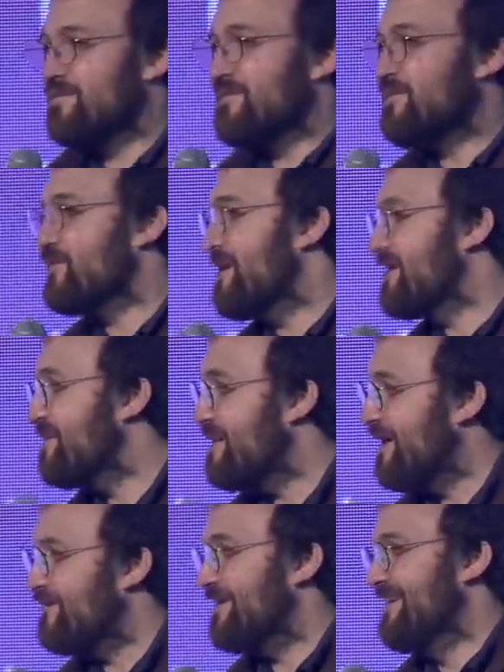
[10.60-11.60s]
before I come
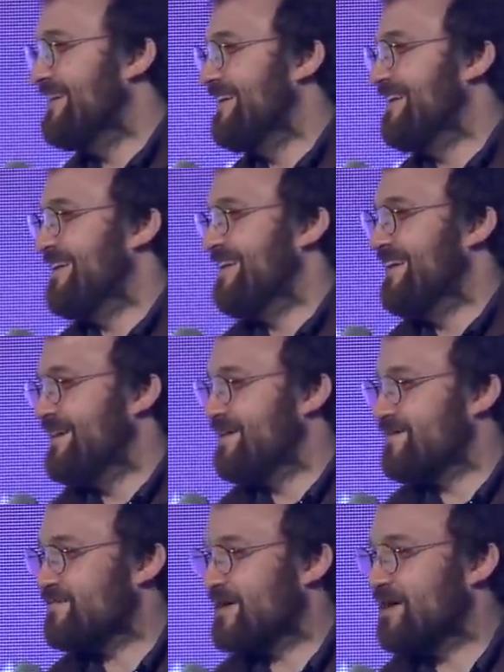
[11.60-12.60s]
out.
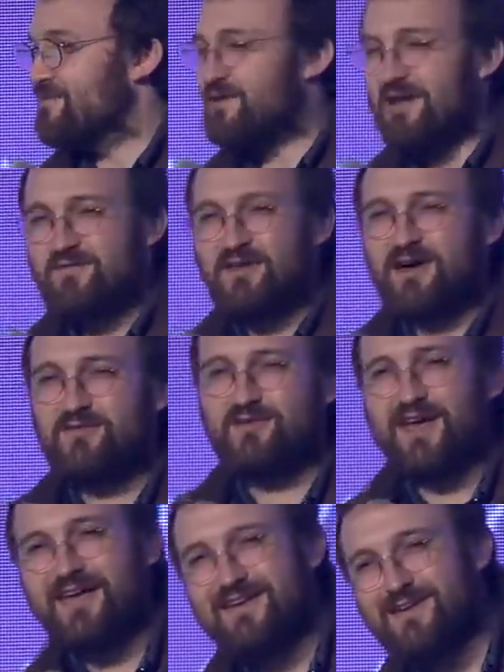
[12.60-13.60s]
It's kind of what I've done
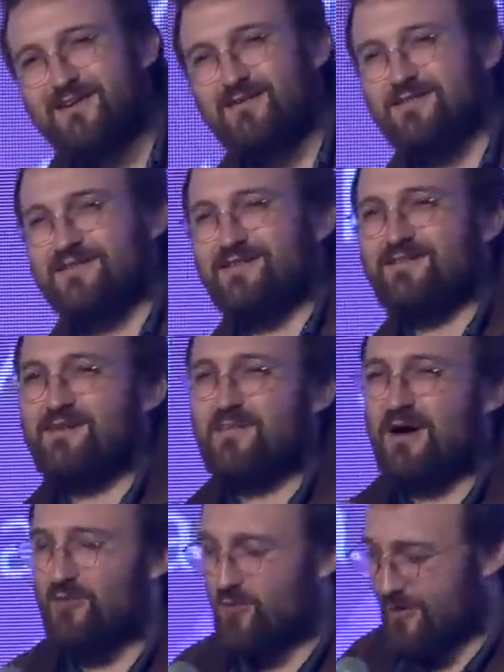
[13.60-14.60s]
for eight years, and it's
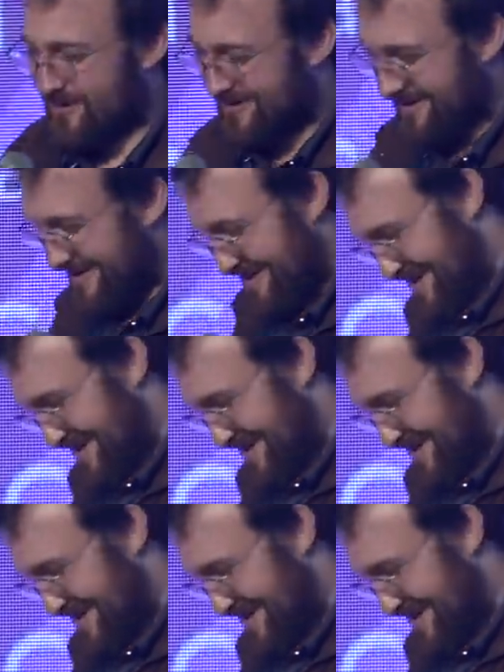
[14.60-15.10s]
somehow worked.